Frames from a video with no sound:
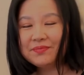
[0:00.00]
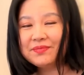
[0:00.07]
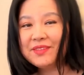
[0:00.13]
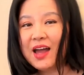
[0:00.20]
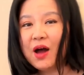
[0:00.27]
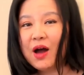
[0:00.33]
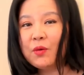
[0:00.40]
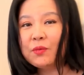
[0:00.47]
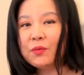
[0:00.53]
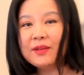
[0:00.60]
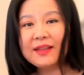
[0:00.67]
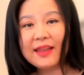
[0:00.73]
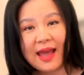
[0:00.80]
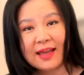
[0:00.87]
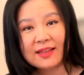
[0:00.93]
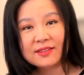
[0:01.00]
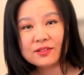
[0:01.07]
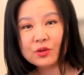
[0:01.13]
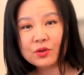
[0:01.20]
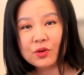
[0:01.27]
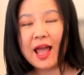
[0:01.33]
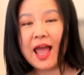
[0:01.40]
Now, let's
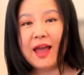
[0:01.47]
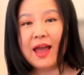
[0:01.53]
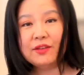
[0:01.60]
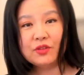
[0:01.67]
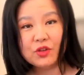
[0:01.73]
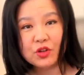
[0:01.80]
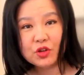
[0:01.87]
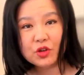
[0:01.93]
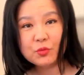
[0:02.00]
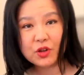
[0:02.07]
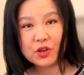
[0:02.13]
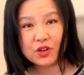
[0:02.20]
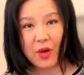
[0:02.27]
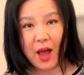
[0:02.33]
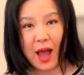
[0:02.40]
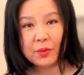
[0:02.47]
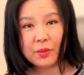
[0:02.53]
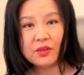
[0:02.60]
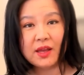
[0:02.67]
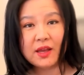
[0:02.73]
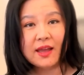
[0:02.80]
look at the human traps,